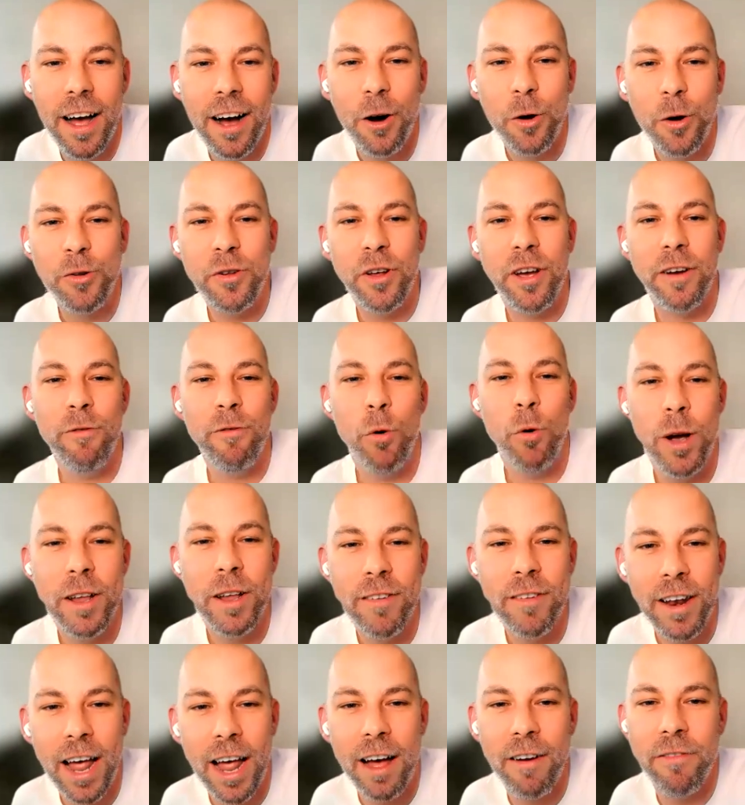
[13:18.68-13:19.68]
also have
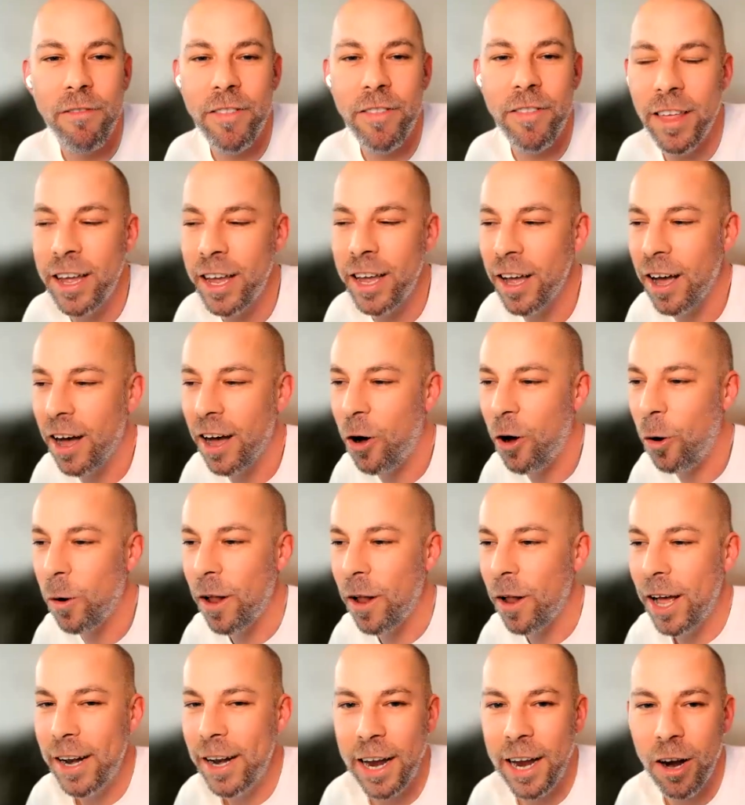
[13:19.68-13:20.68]
always loved the
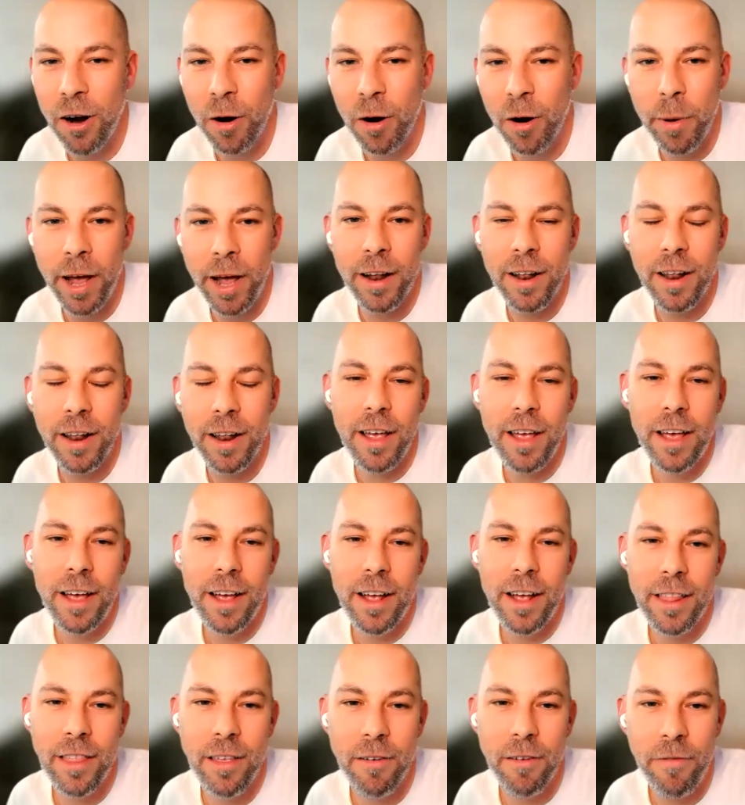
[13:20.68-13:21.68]
whole idea about
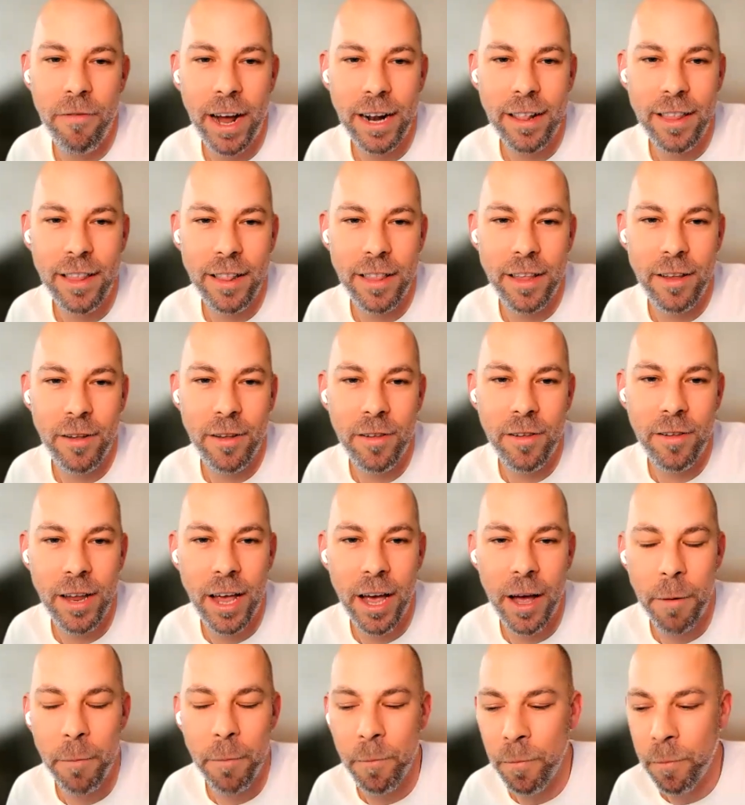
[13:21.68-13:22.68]
the fact that this
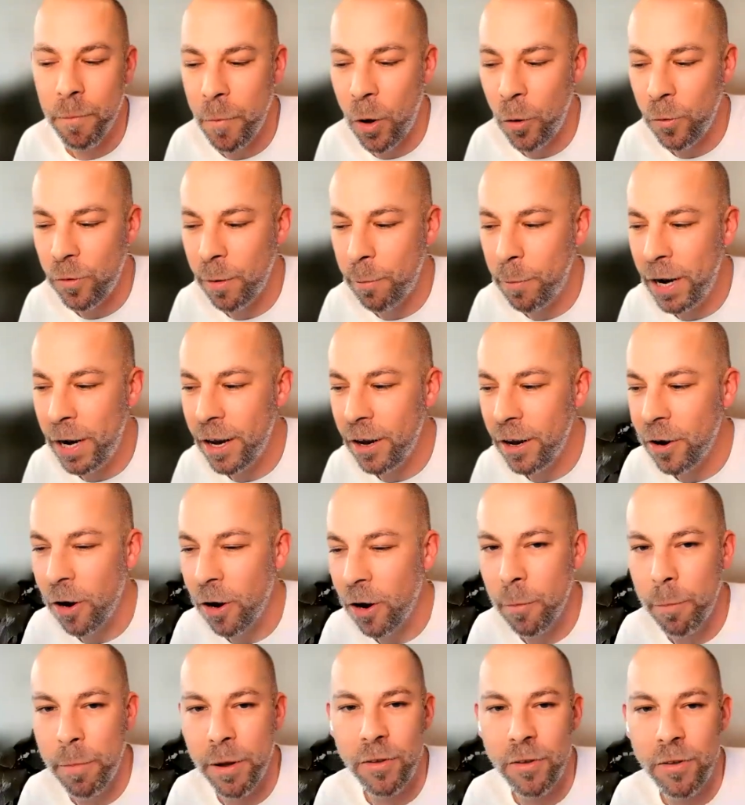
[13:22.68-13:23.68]

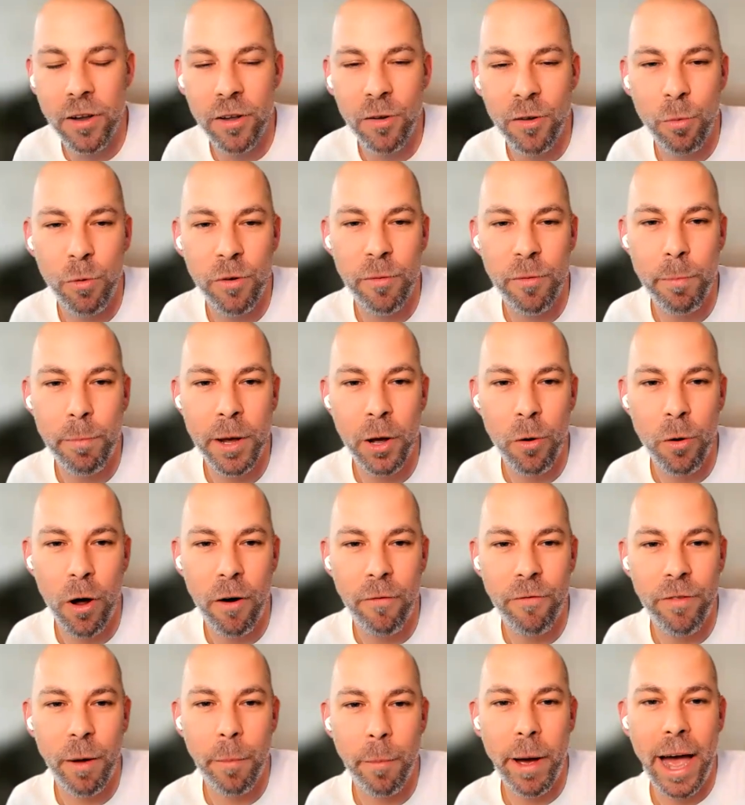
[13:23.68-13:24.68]
multi-billion-dollar business was built
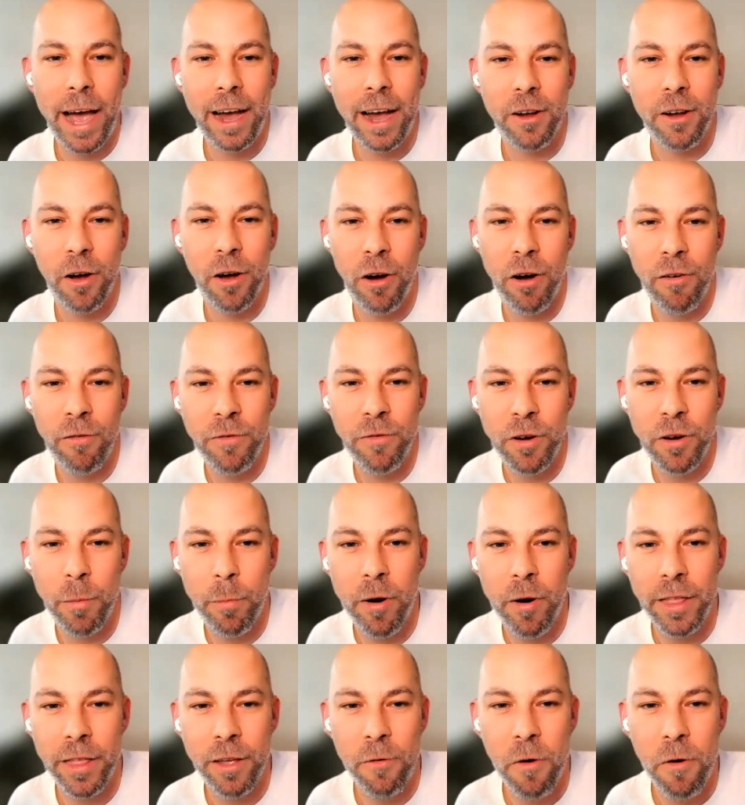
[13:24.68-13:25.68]
off the back of your
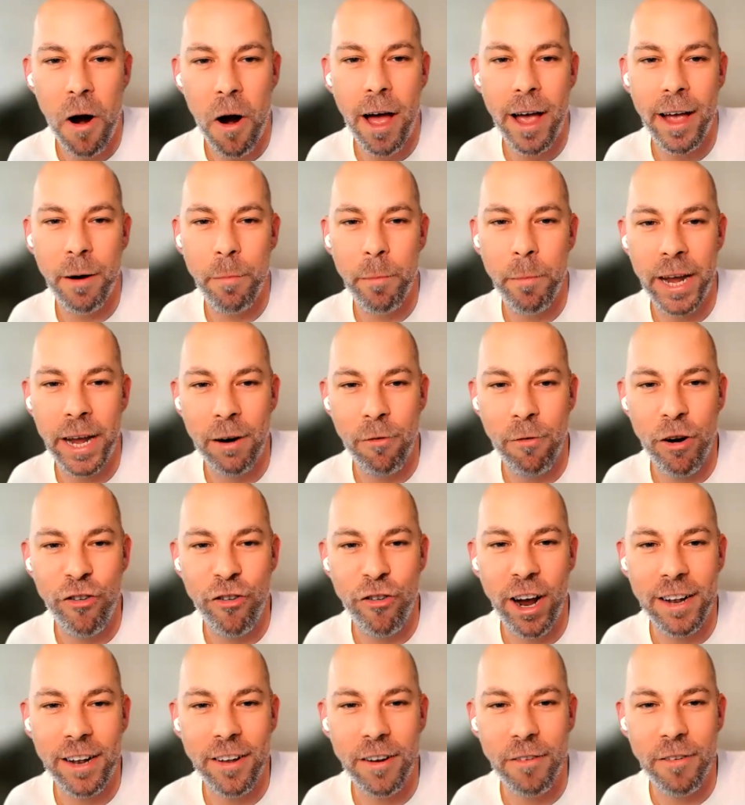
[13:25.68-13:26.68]
brother Ryan being
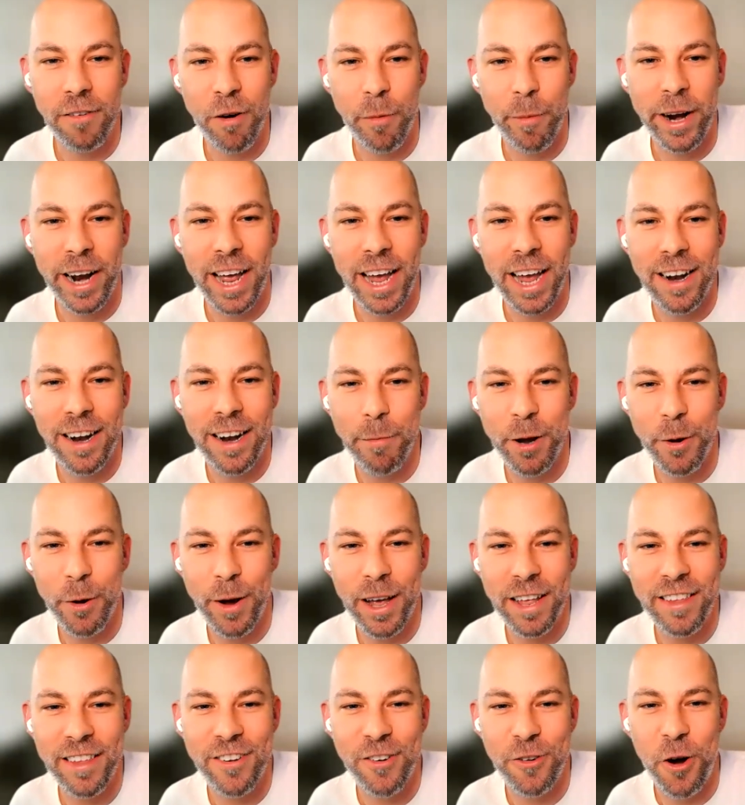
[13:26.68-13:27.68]
rejected from an
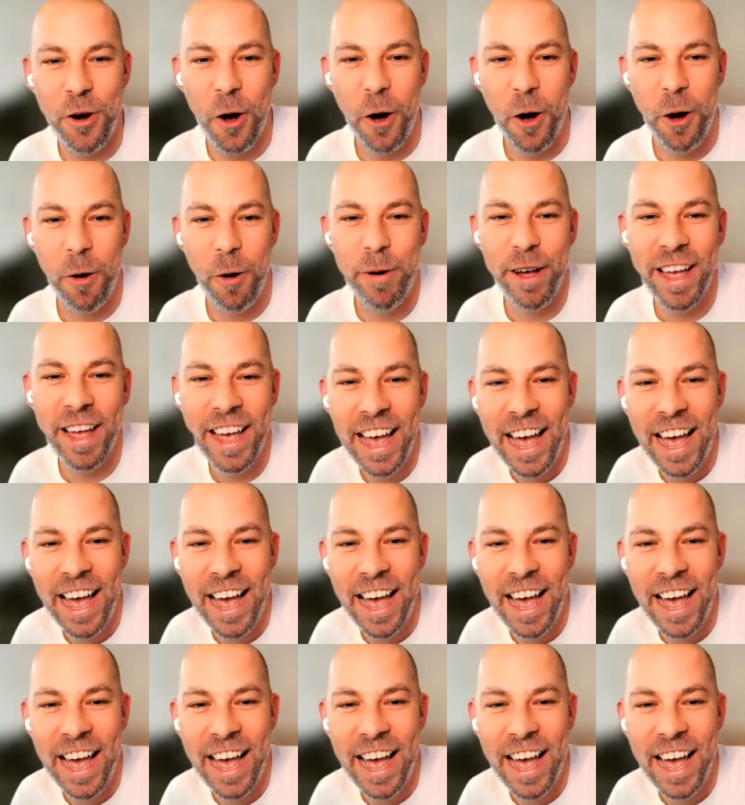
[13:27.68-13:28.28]
AWS job.